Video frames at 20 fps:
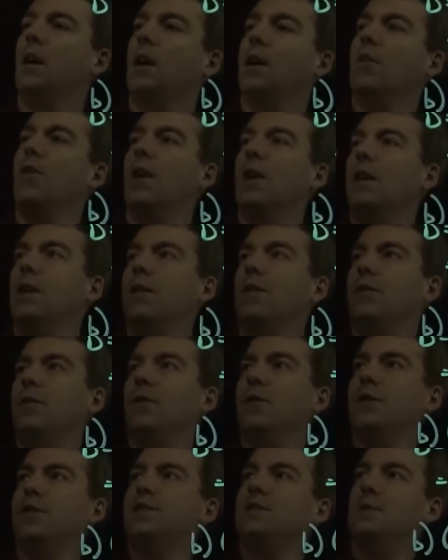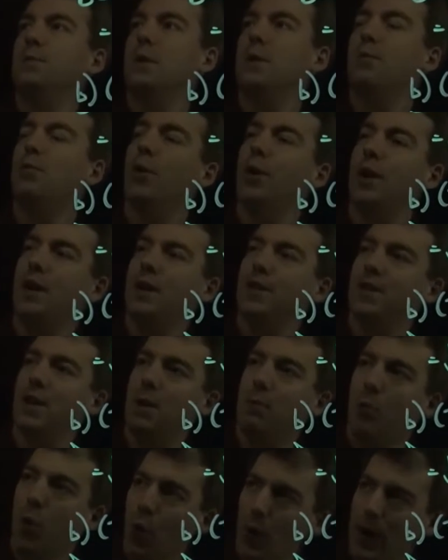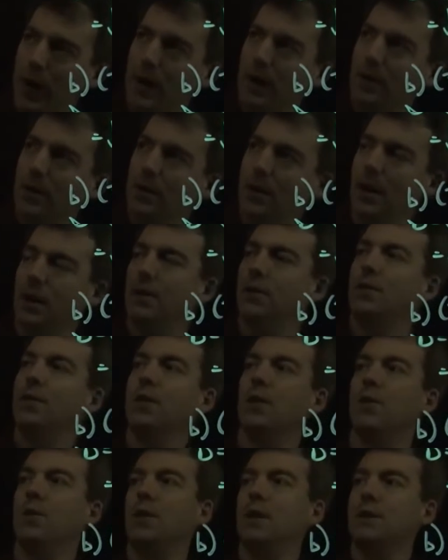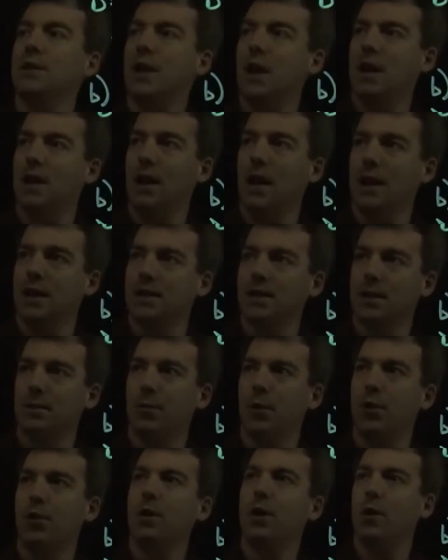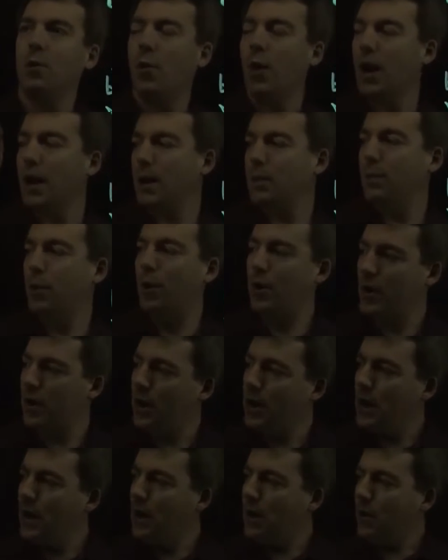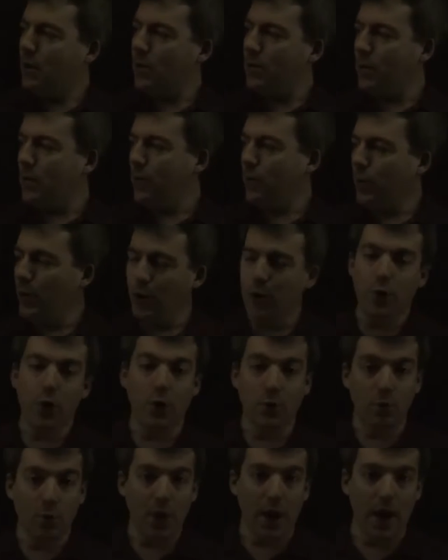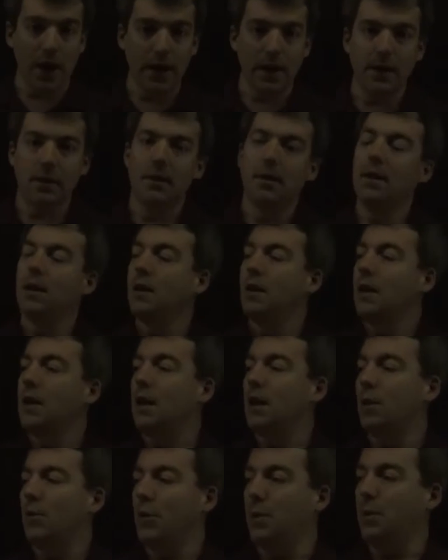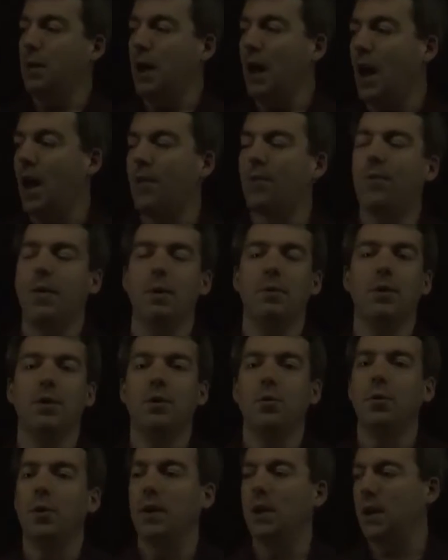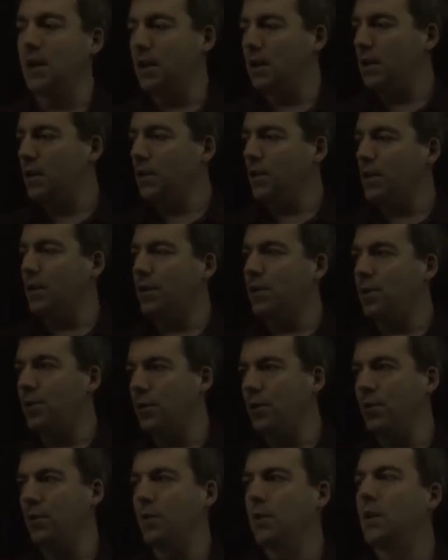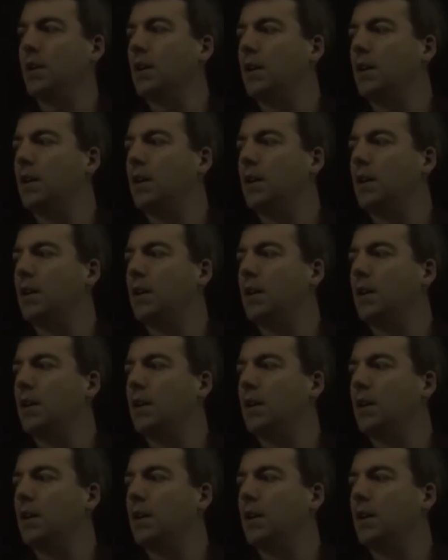Right, now notice the midpoint is a point, right? So it's got an x component and a y component. You could plot it. It would be halfway between the two